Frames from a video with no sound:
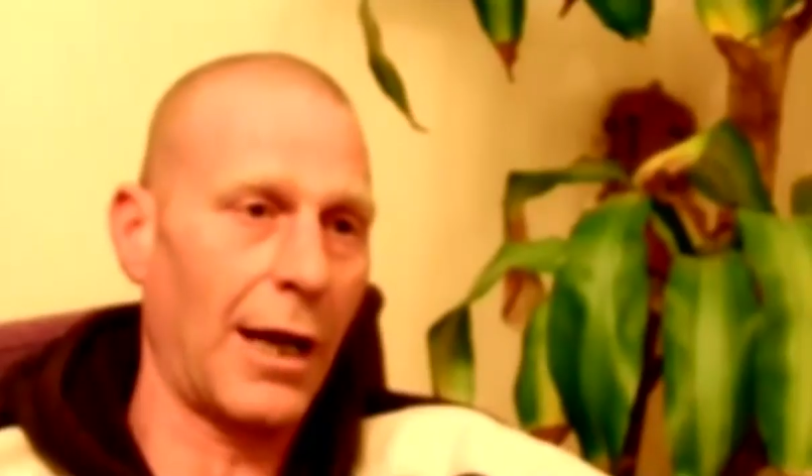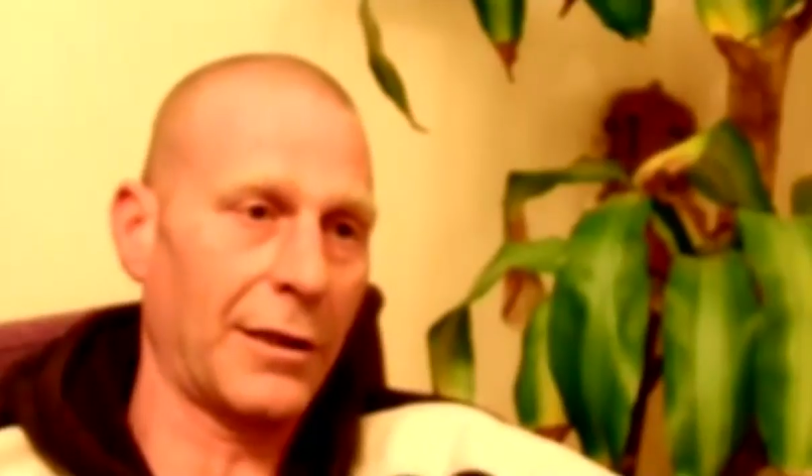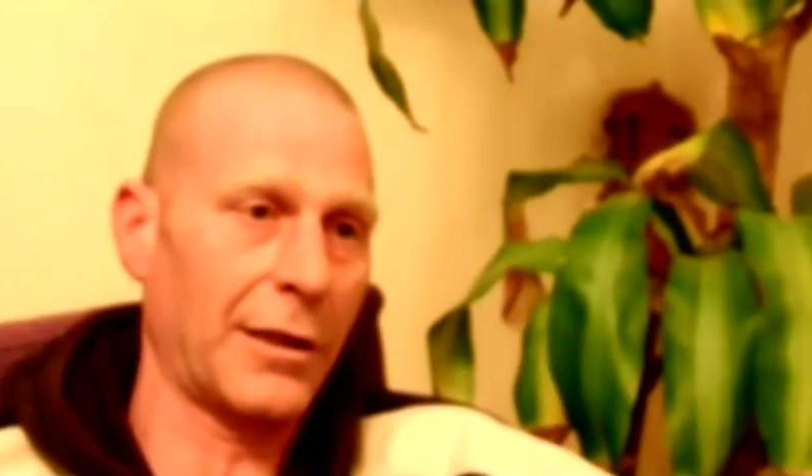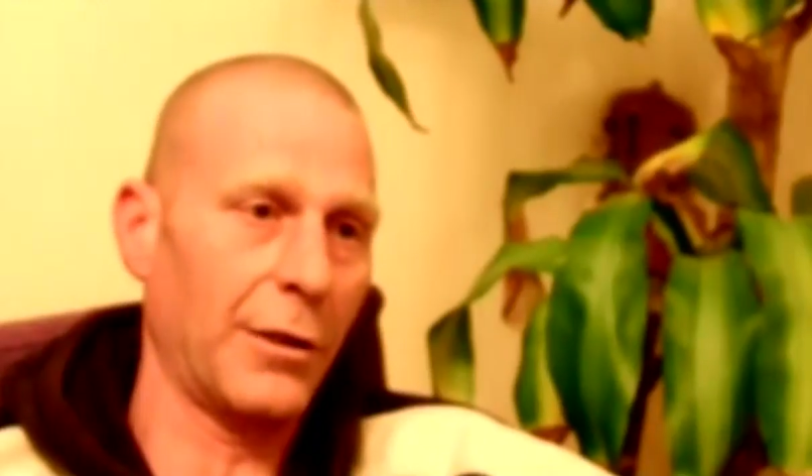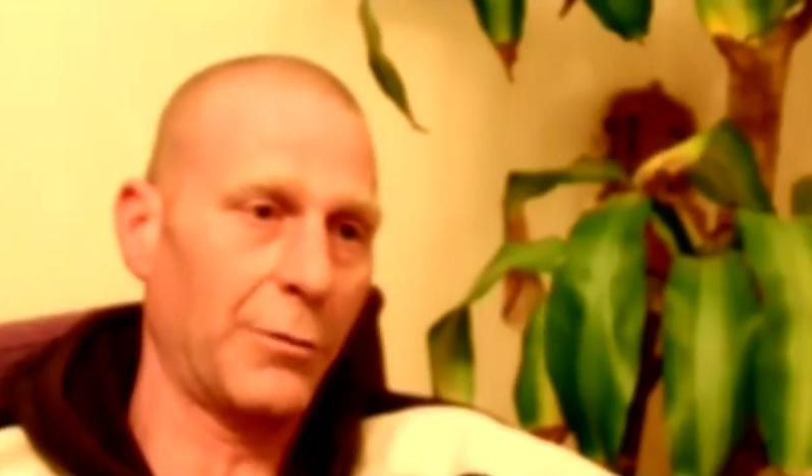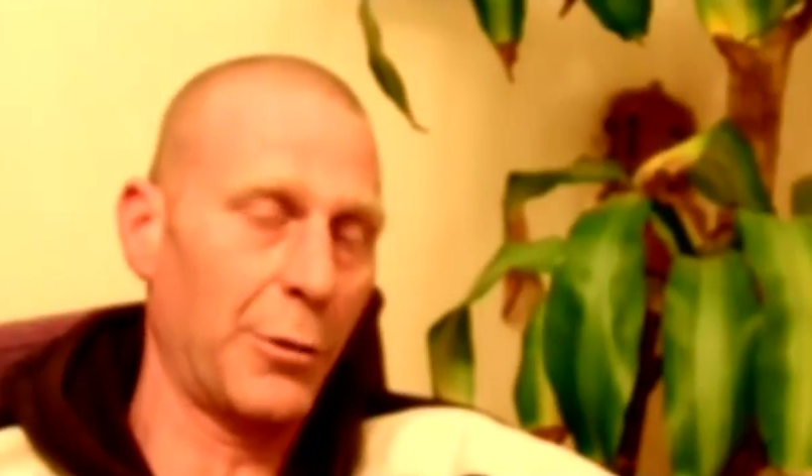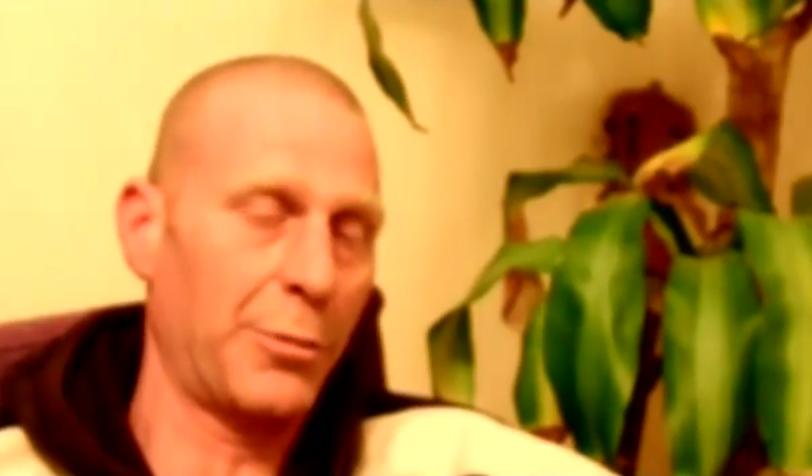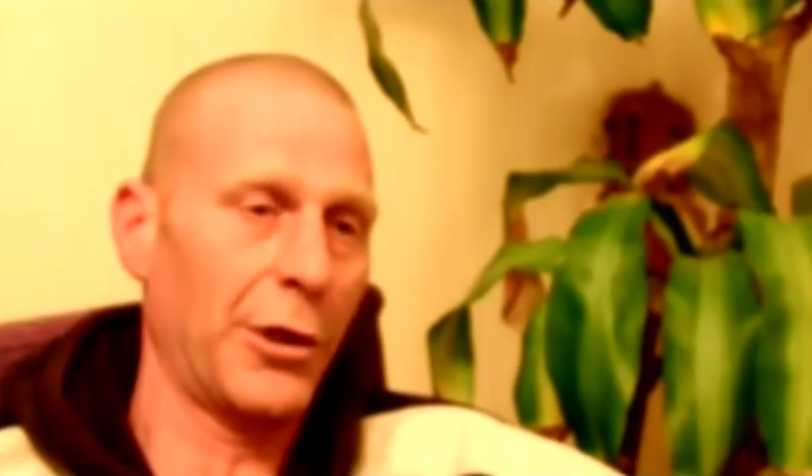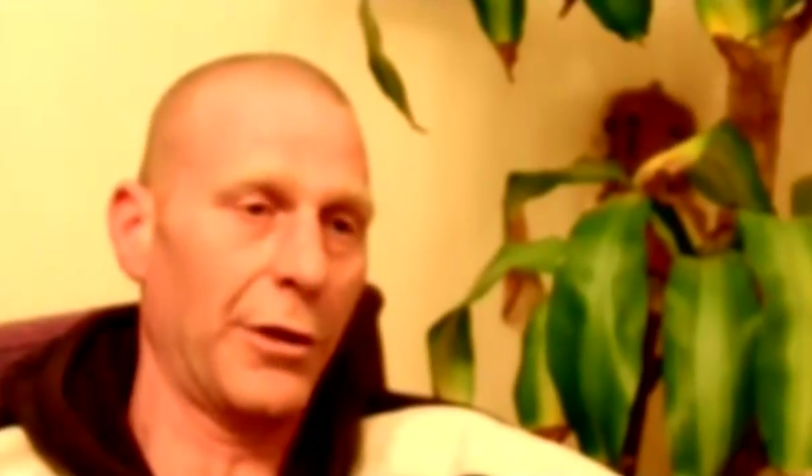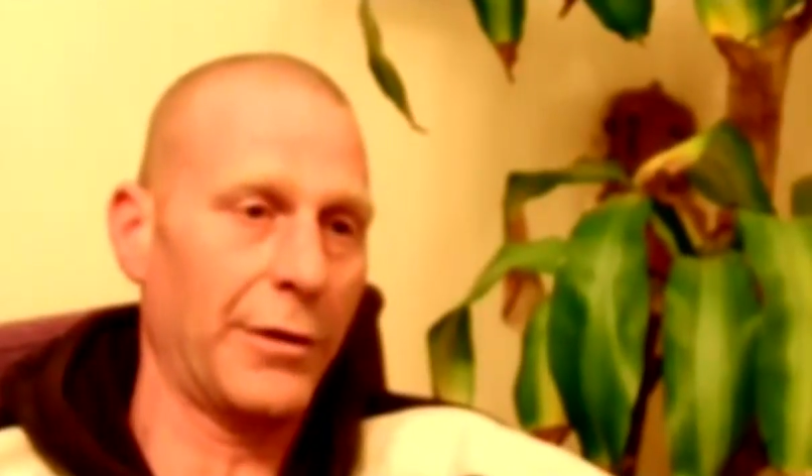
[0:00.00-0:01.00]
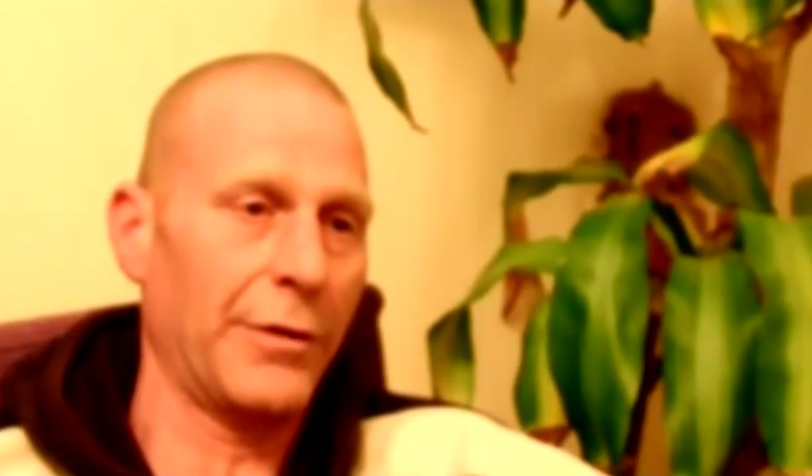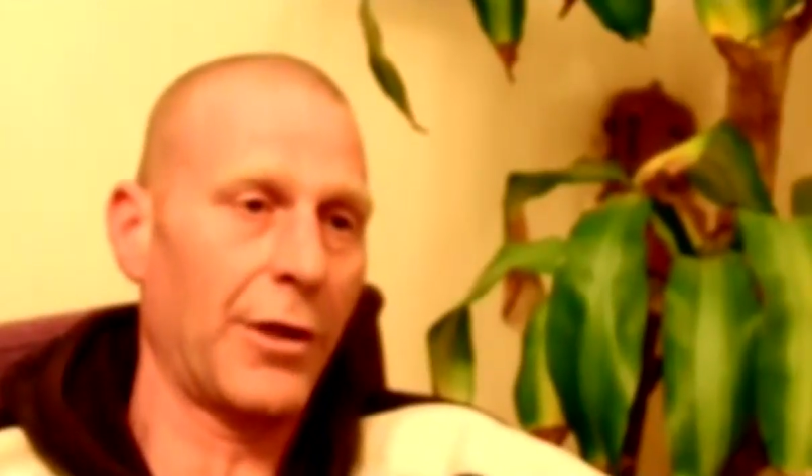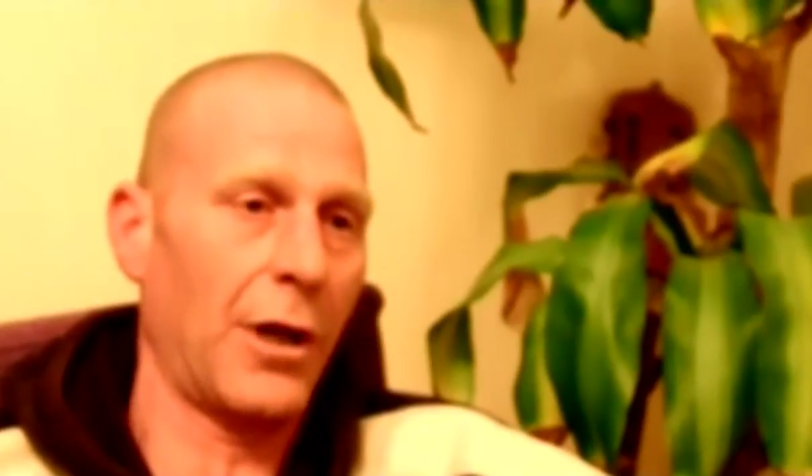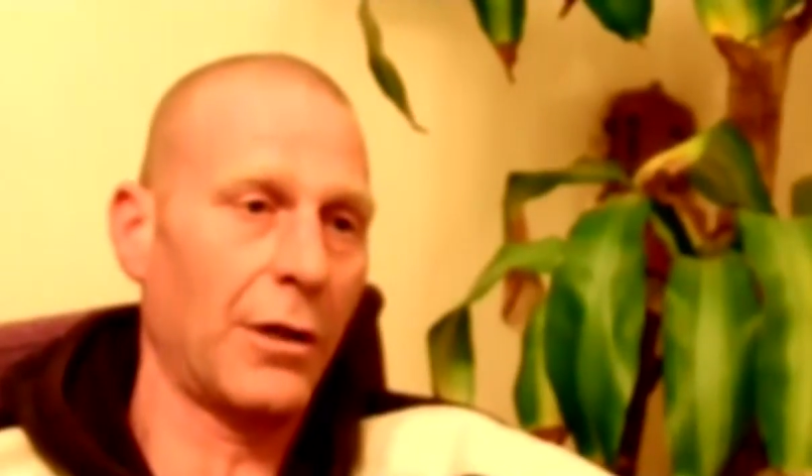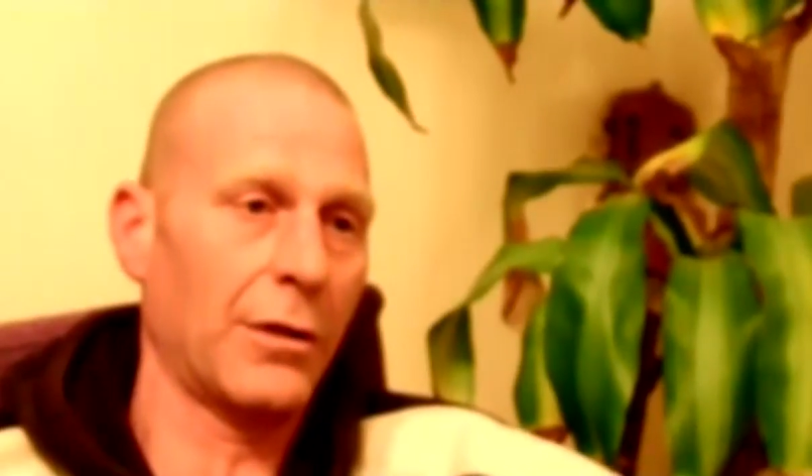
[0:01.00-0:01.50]
asking them to prove they've
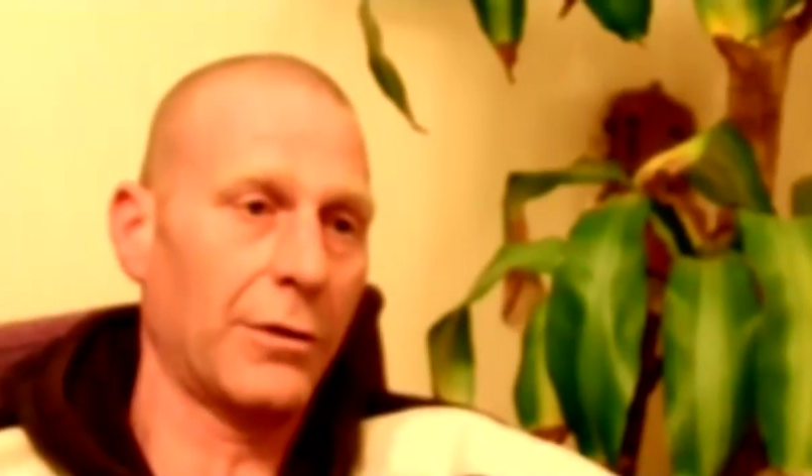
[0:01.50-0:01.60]
got